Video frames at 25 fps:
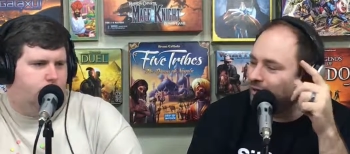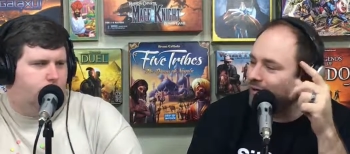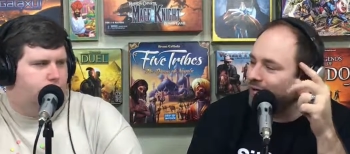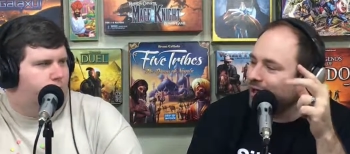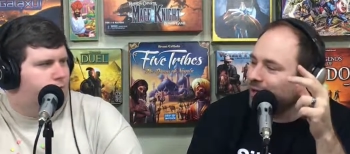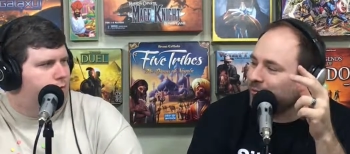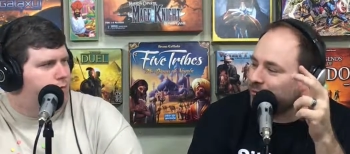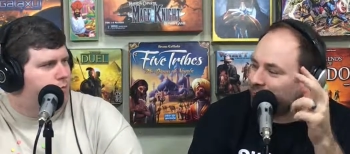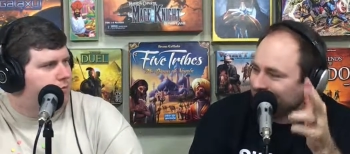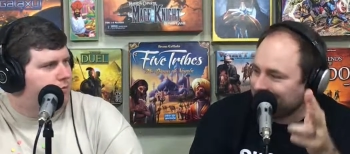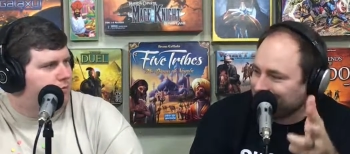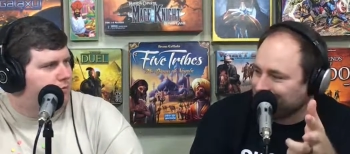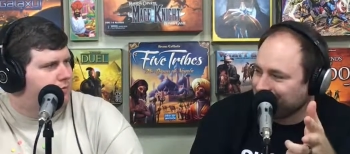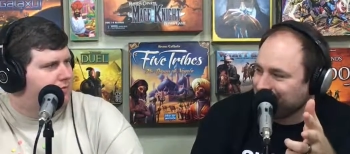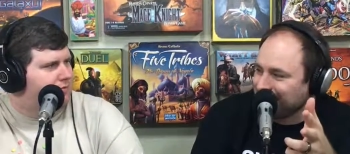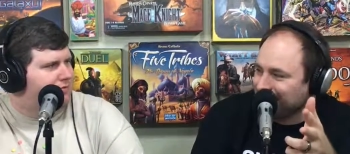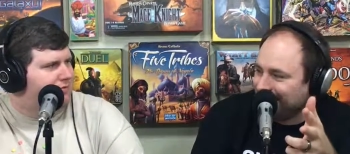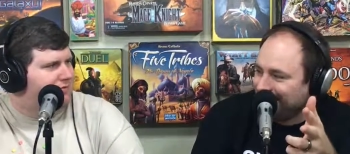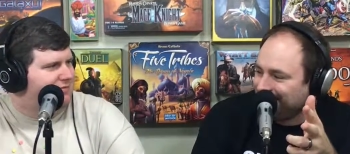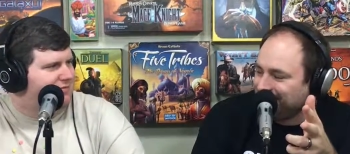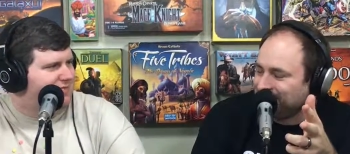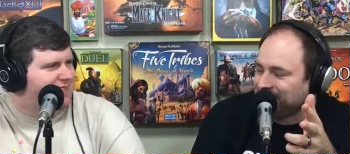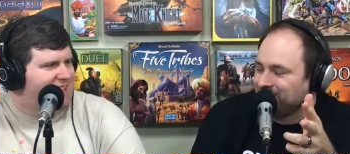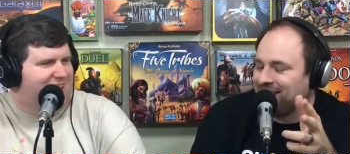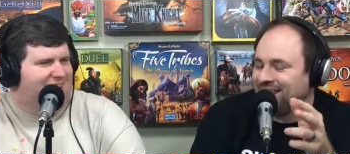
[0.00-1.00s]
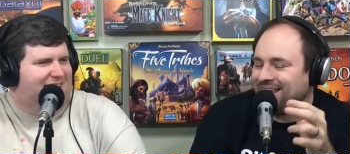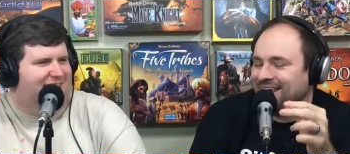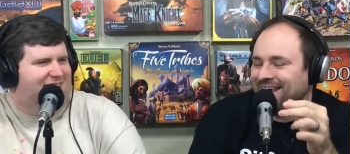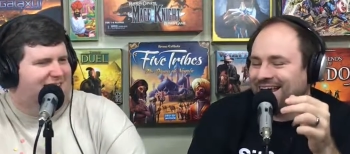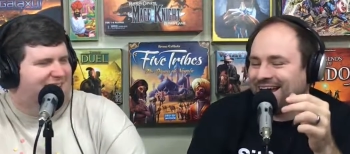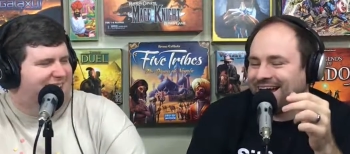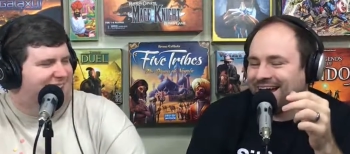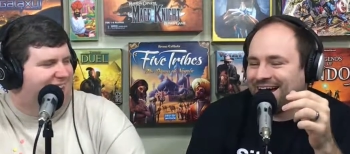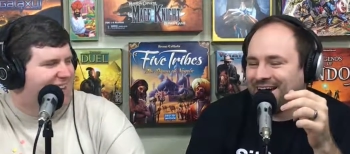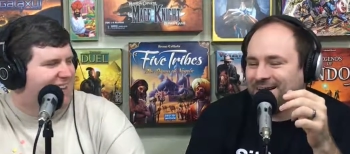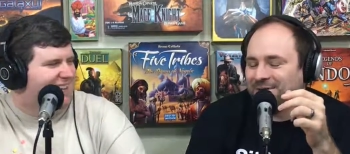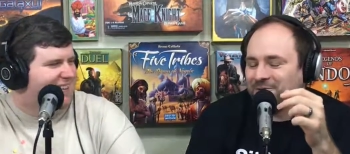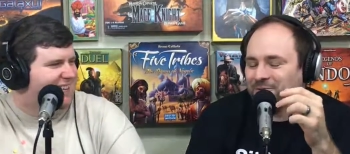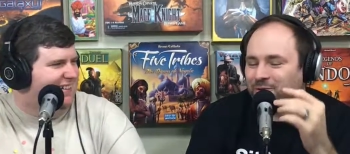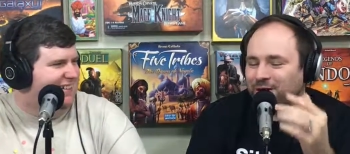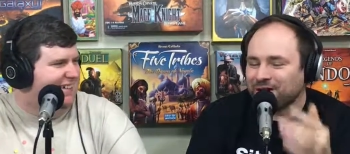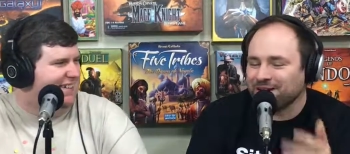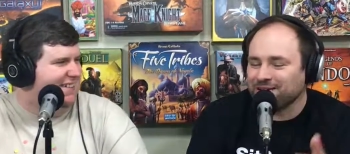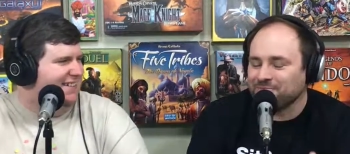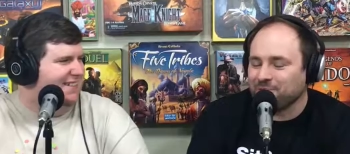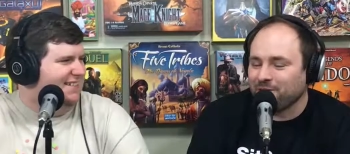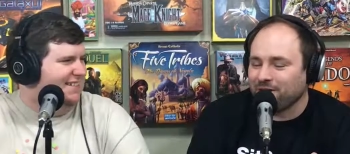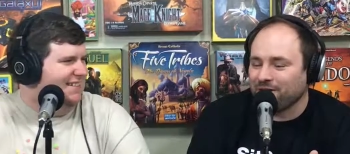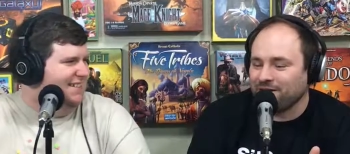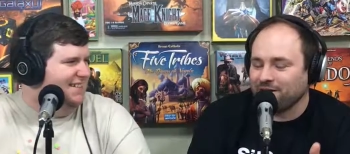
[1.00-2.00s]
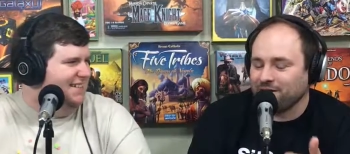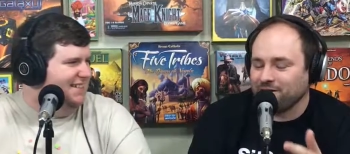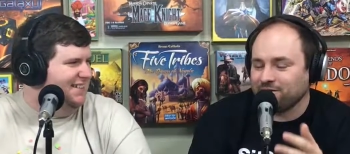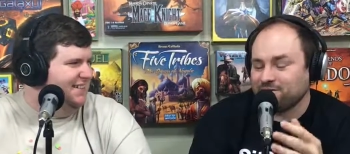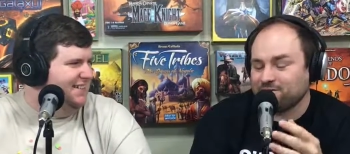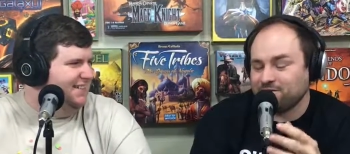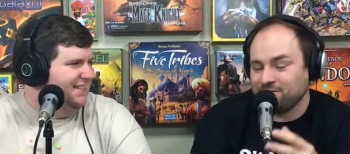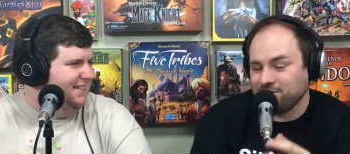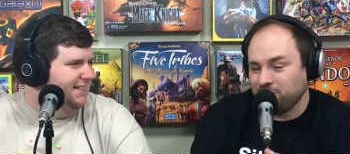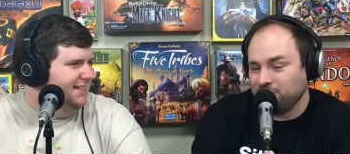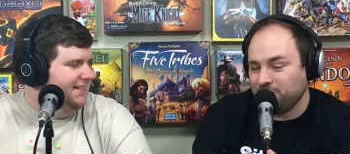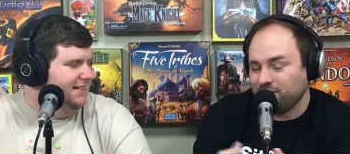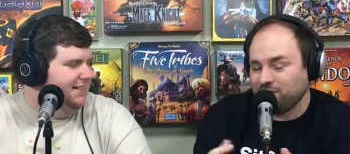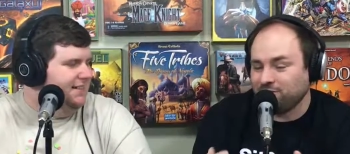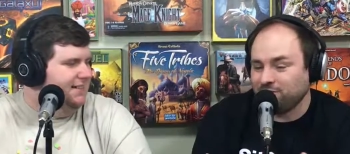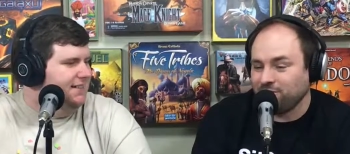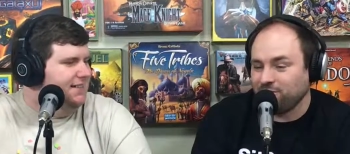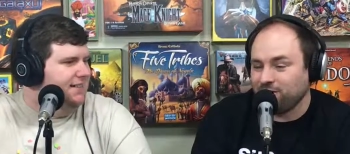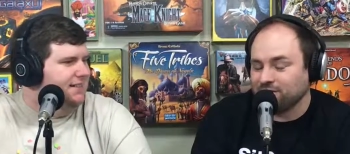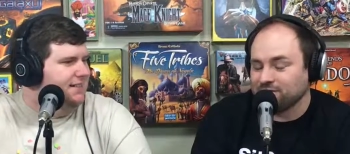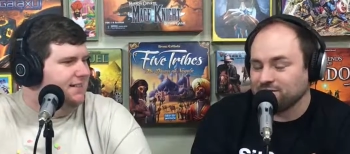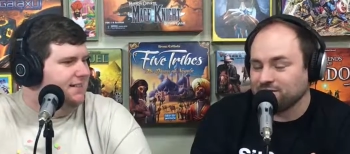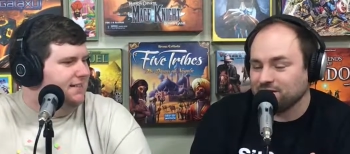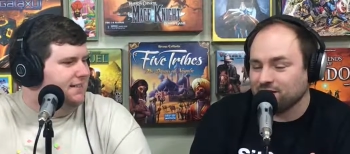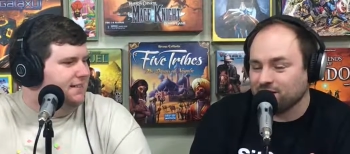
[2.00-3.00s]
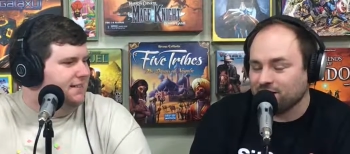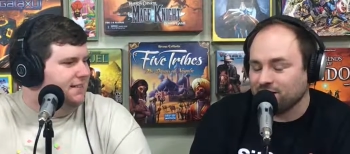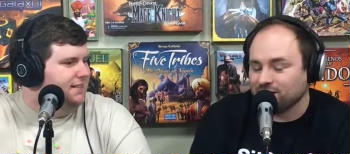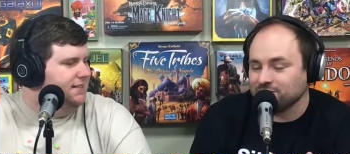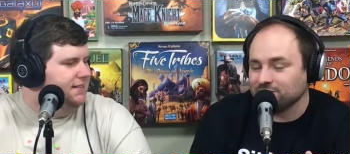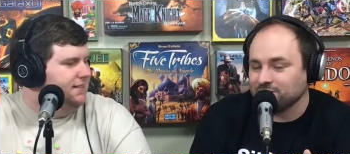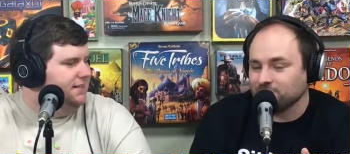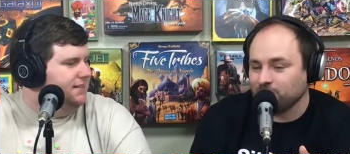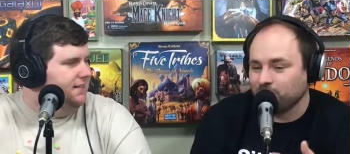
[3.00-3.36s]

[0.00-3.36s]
Speaker 1: yeah Western game. Uh, one part it's you get two decks of cards.